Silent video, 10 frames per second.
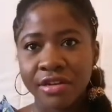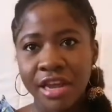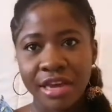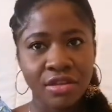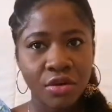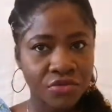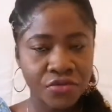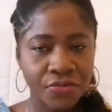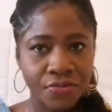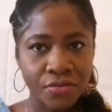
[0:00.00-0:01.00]
Like there was no
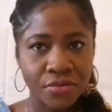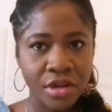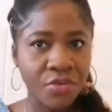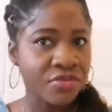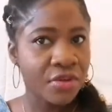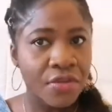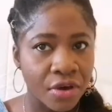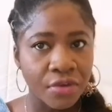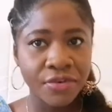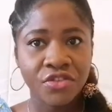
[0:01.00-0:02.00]
food, there was nothing
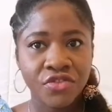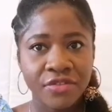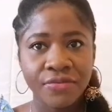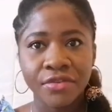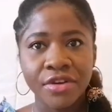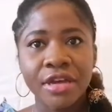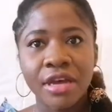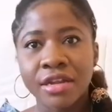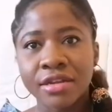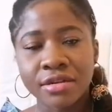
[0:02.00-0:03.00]
of interest for it,
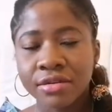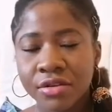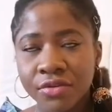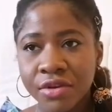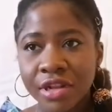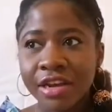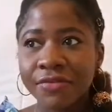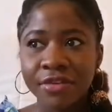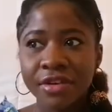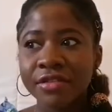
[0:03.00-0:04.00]
and you know he
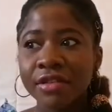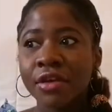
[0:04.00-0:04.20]
left it.